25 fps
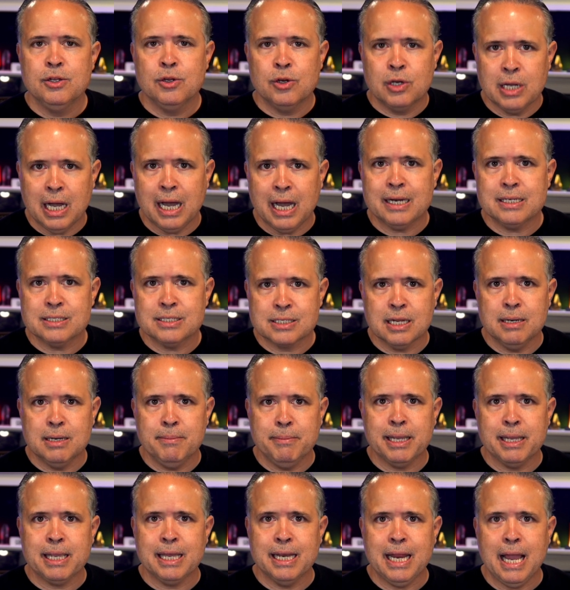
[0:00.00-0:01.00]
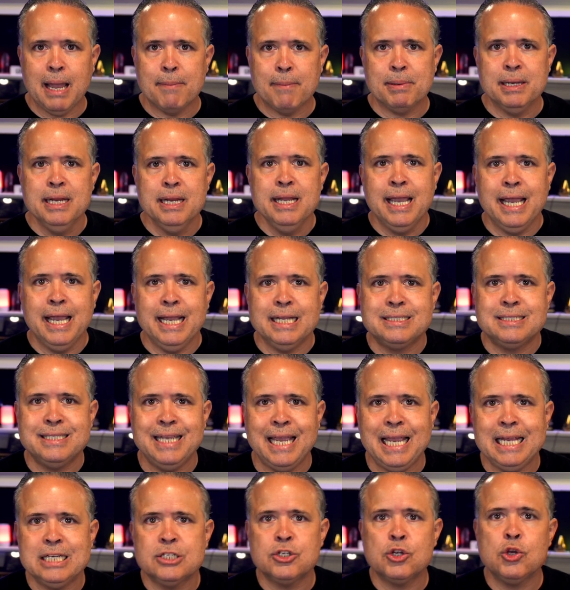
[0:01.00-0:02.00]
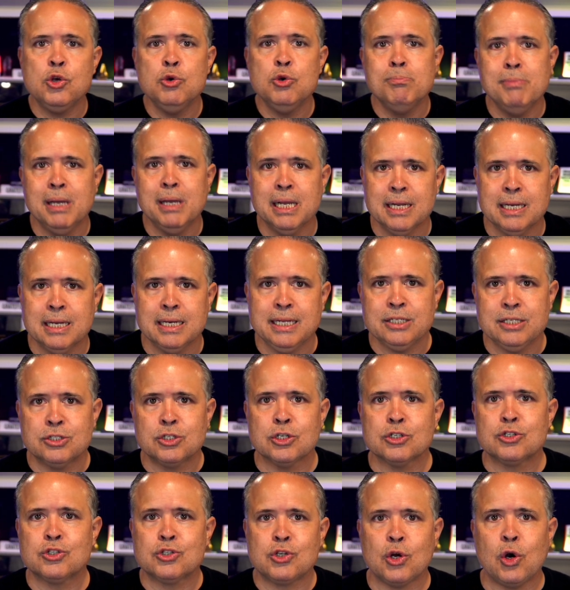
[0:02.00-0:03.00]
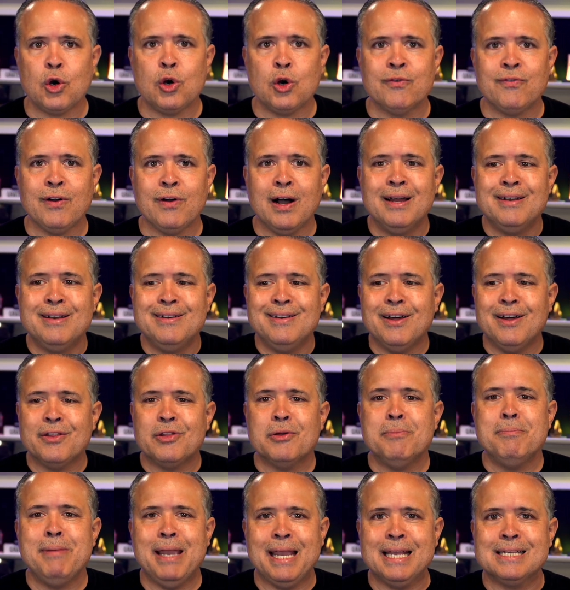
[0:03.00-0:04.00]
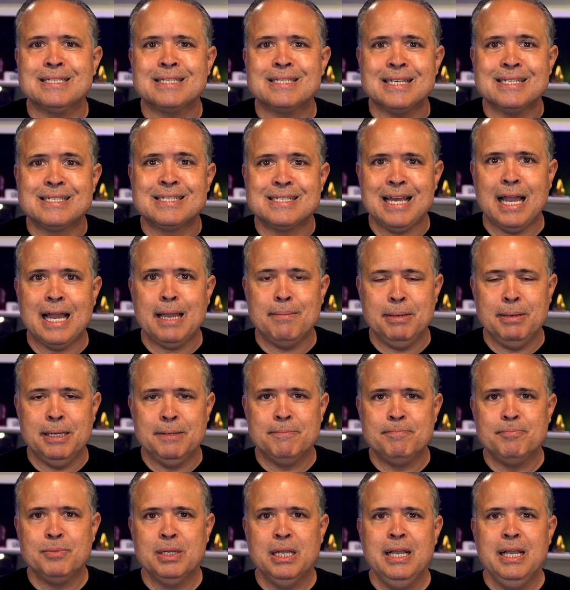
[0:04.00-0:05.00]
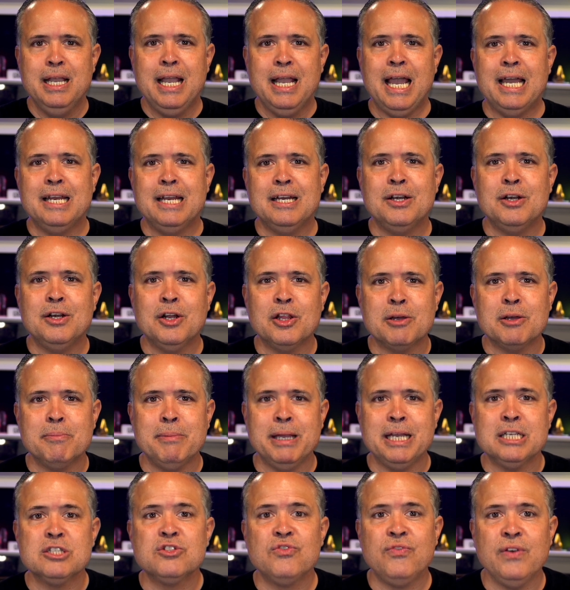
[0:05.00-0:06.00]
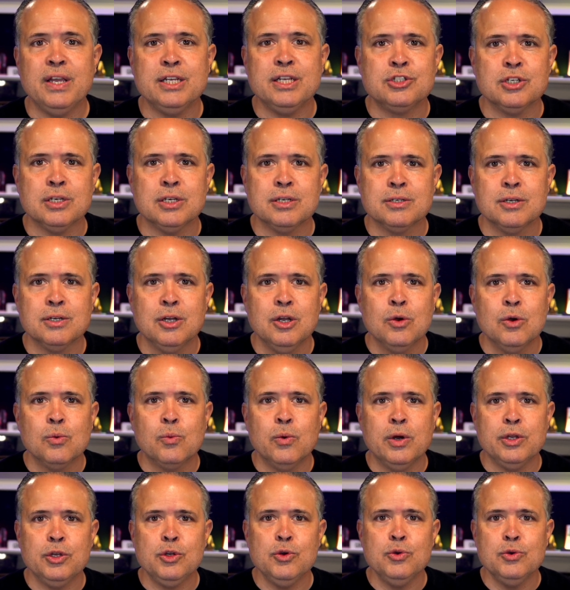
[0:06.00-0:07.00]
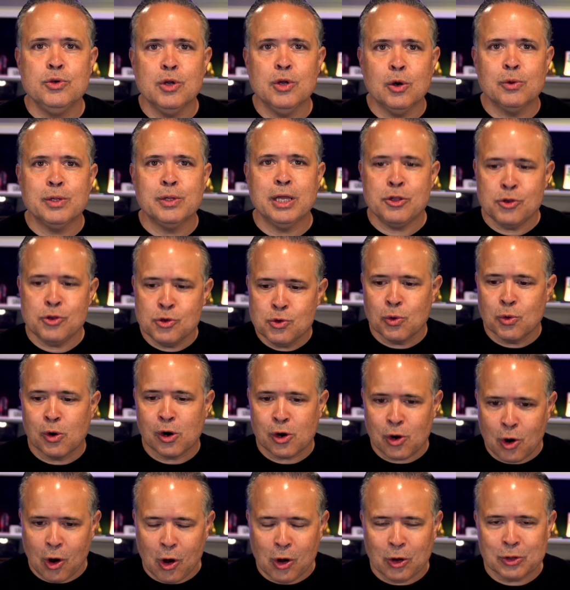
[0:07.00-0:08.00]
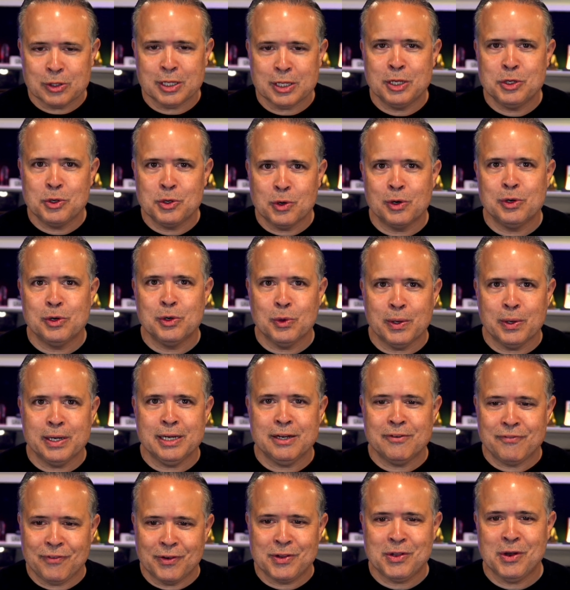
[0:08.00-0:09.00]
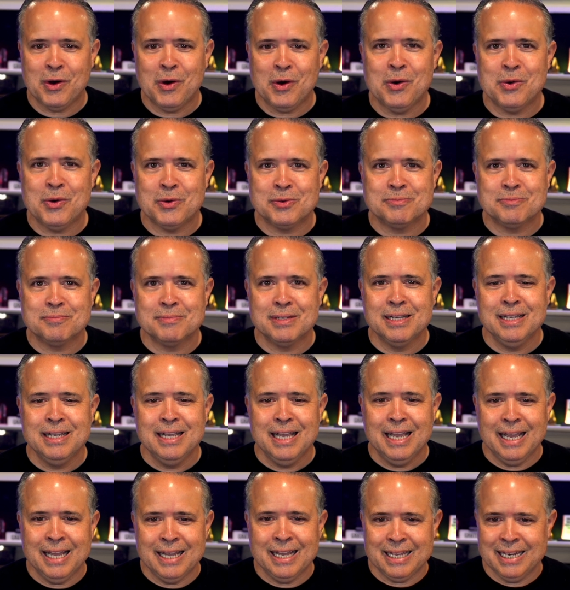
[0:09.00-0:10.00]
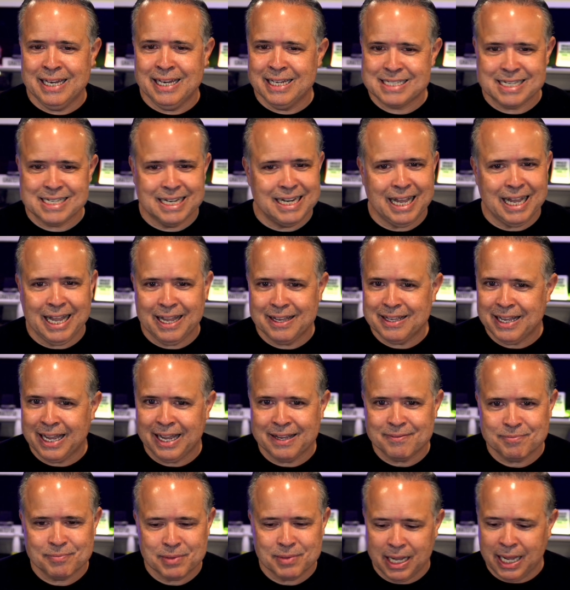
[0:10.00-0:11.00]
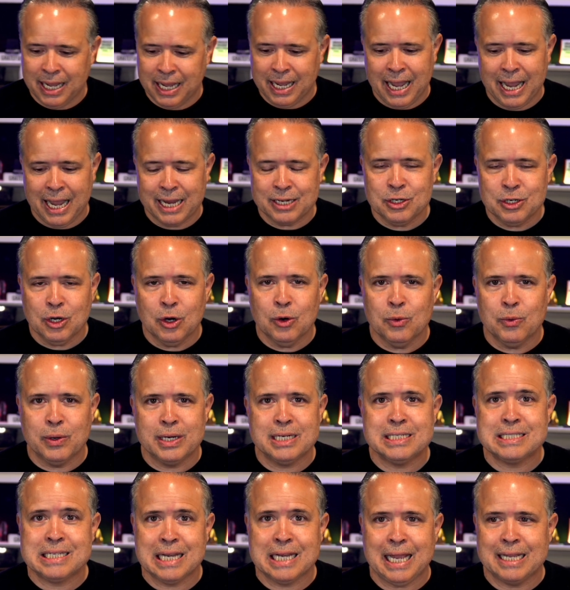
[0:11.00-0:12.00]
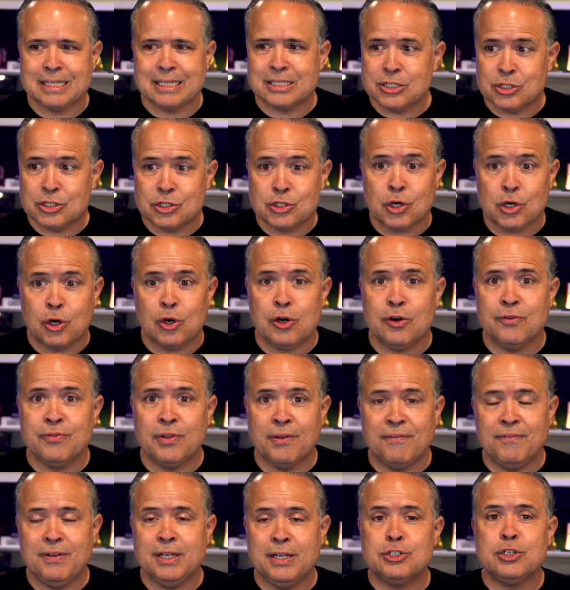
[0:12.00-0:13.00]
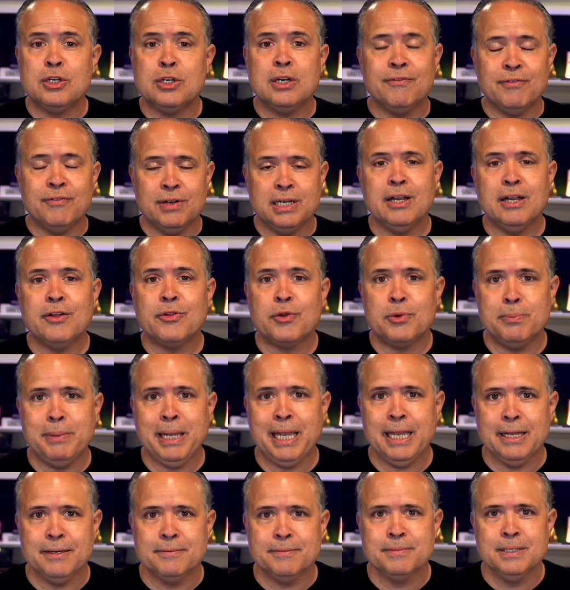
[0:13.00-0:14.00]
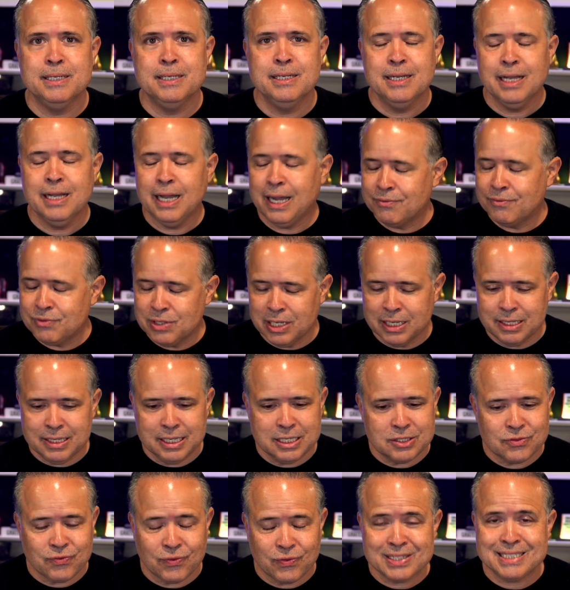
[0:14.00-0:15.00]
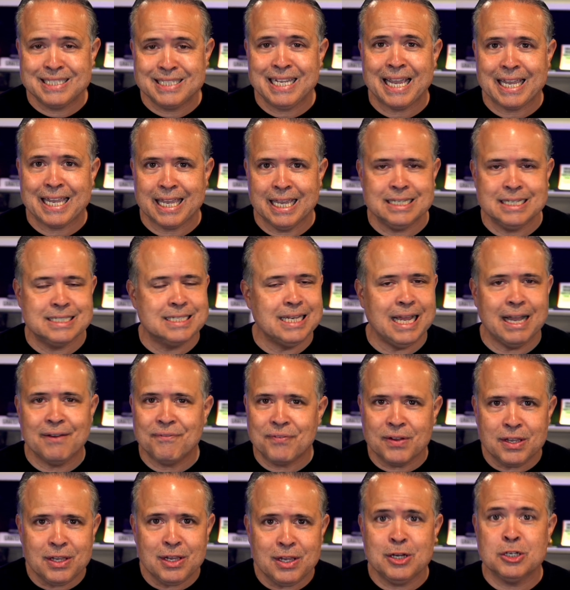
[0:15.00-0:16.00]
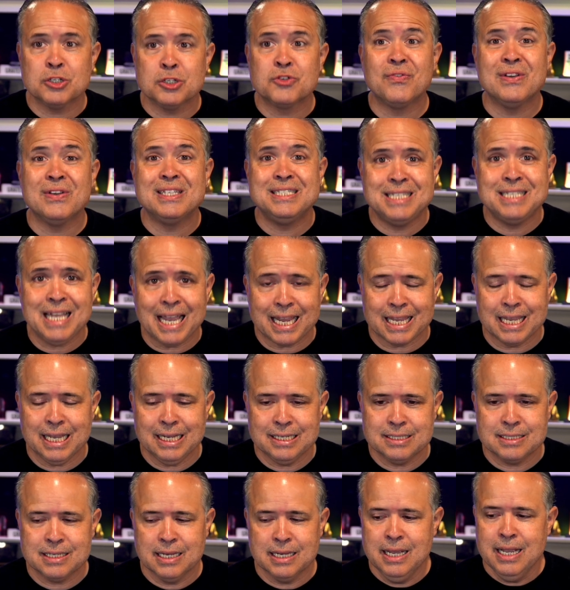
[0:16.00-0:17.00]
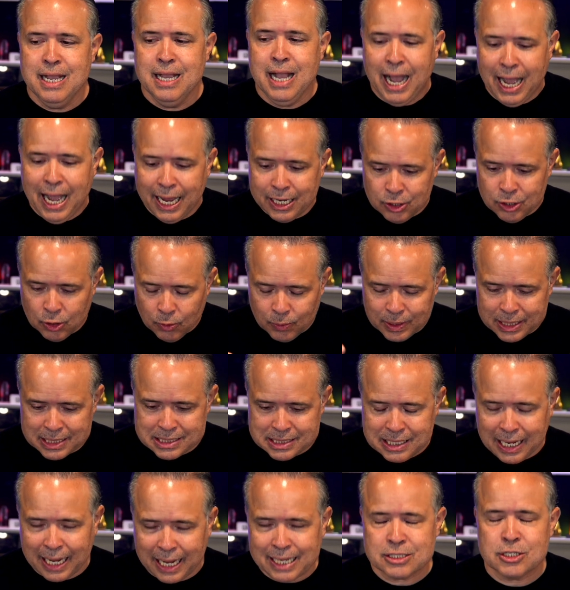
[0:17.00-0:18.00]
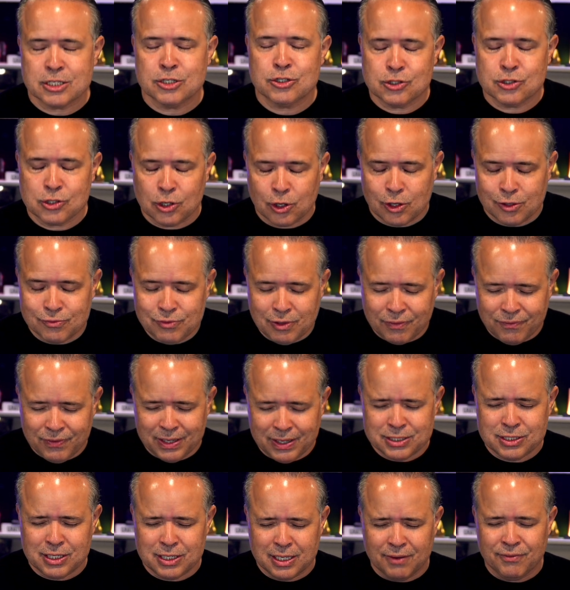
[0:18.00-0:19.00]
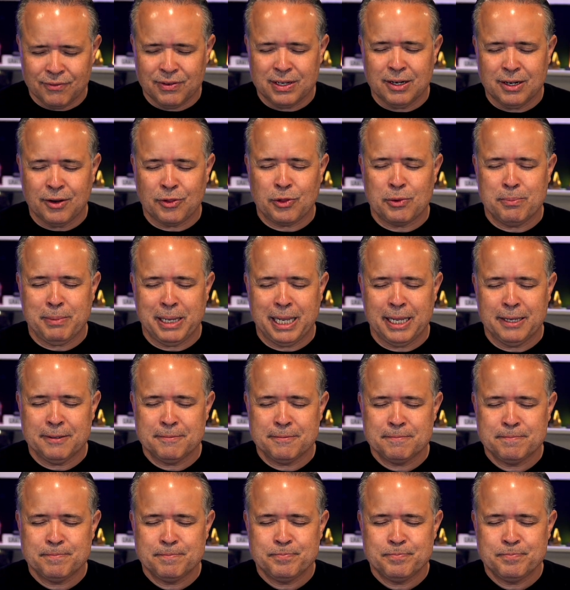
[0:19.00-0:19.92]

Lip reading: God is going to make it happen. It takes humility to serve another man's assignment and another man's vision when you know that you are called and you're anointed for your own. And listen, I know what it's like to serve the vision of another man. I've done this for decades, not for years, for decades. I know what it's like to serve the vision of another man.